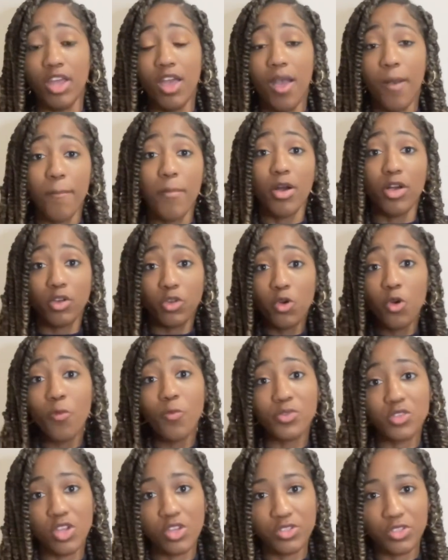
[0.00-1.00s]
But Coop
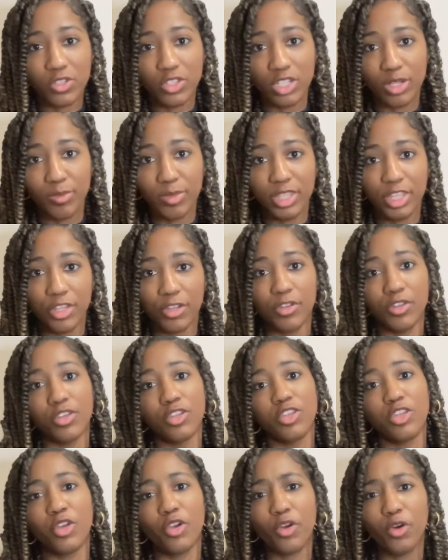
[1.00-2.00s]
is also gonna be there,
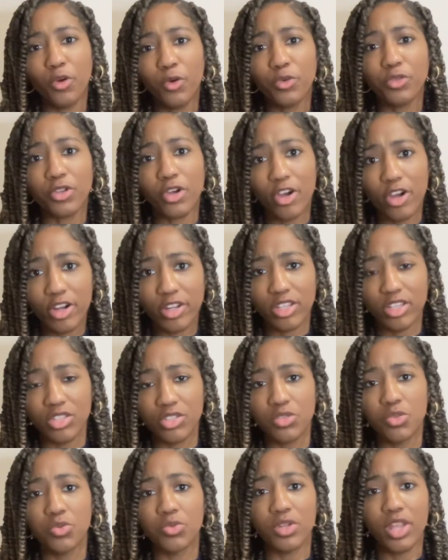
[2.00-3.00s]
your old
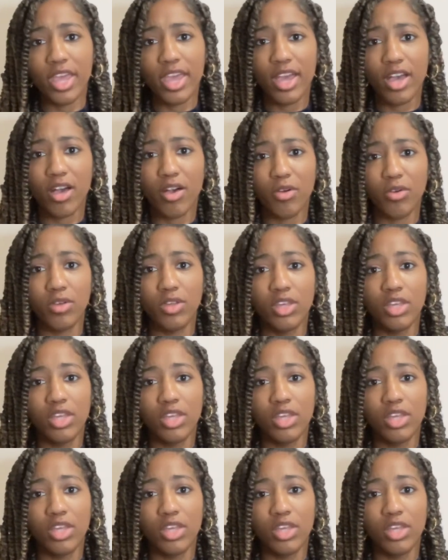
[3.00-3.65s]
artist, who now,